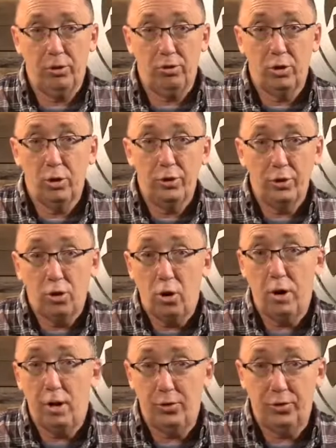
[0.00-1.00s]
On the
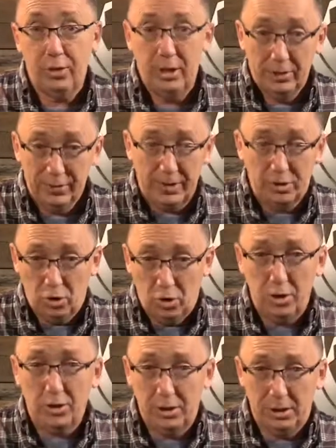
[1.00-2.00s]
cross, they
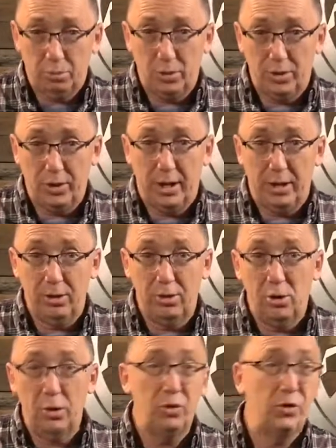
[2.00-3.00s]
taunt him with that. You know,
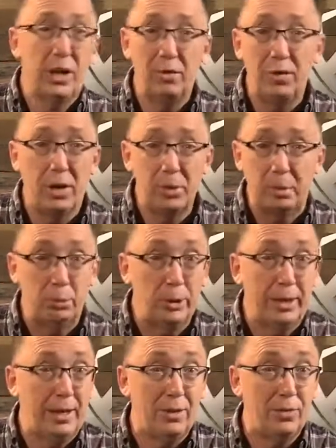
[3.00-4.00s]
he saved other people, he
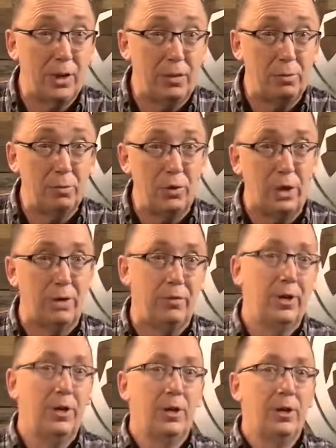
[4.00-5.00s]
can't save himself.
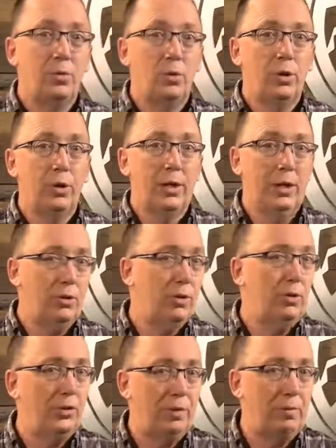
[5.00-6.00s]
Well, he couldn't
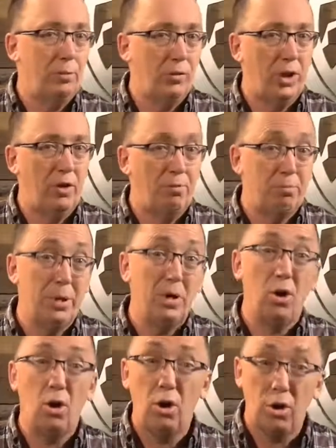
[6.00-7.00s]
save himself
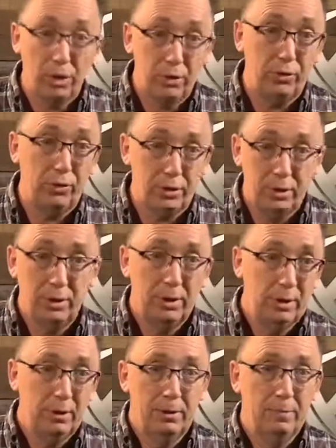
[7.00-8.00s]
because
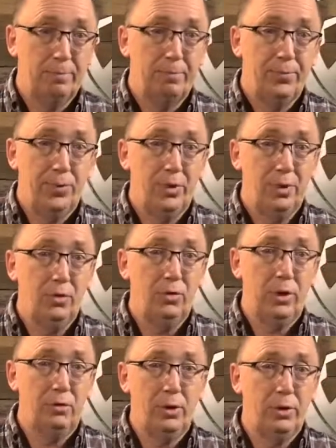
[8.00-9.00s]
he
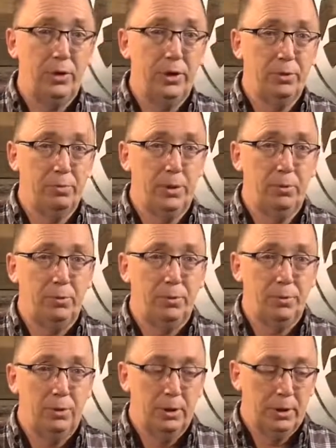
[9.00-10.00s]
saved all the other people.
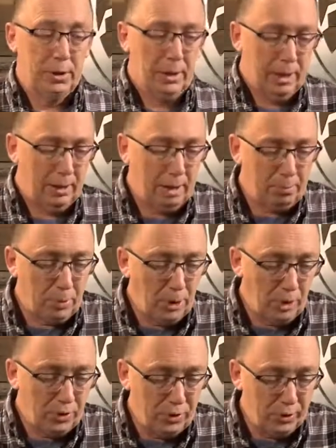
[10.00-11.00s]
And Paul
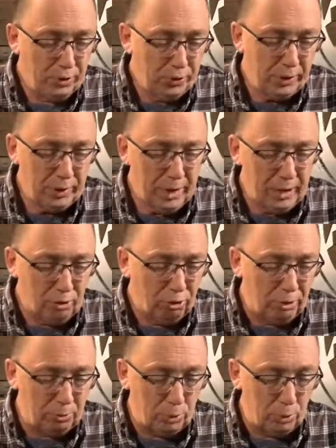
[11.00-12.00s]
says in your
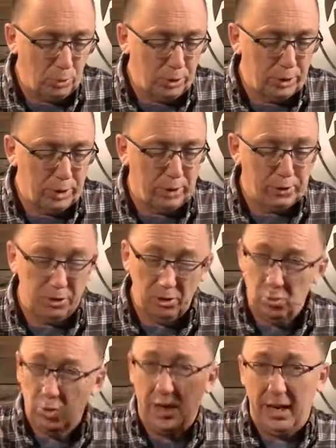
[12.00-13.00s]
relationships with one another, you
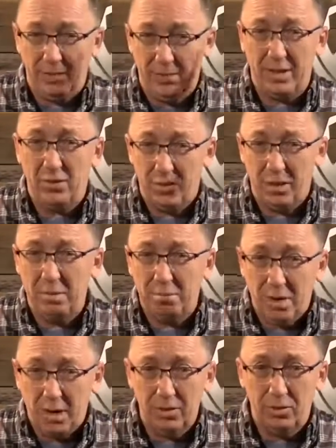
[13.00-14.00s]
want to have that same
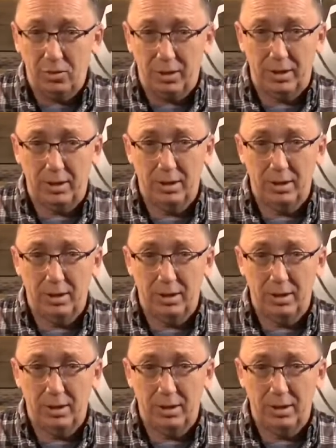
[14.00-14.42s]
mindset.